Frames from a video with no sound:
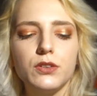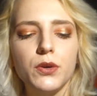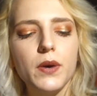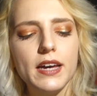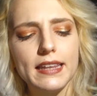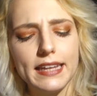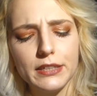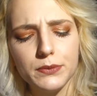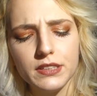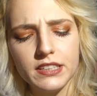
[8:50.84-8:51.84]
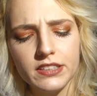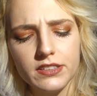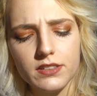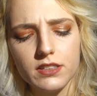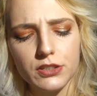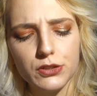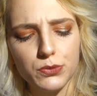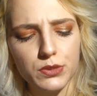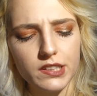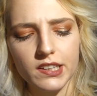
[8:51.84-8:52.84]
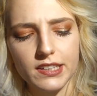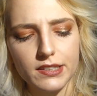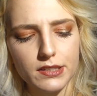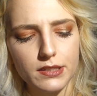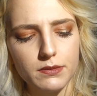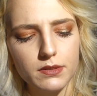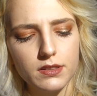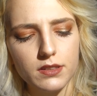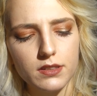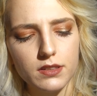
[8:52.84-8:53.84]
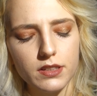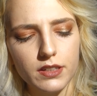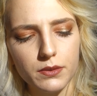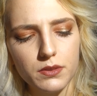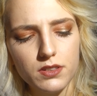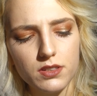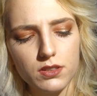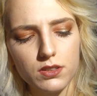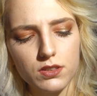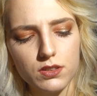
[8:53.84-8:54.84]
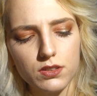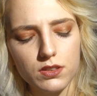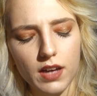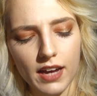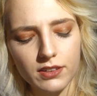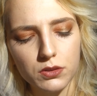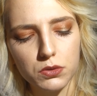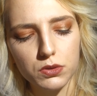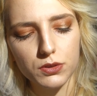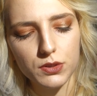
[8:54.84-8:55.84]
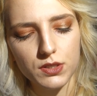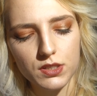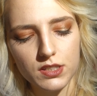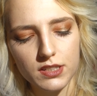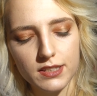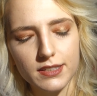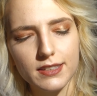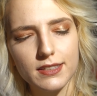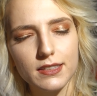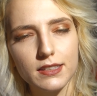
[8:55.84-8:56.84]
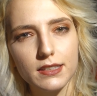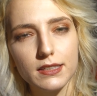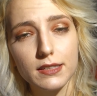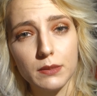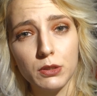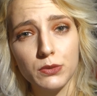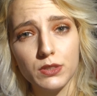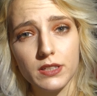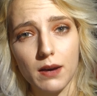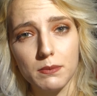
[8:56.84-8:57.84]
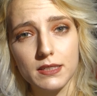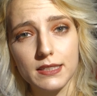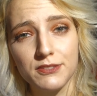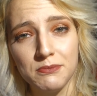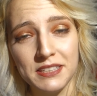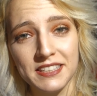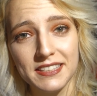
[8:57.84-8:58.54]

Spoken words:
You know why I liked reading this? I just realized. It was kind of cool to see someone who's the opposite of me.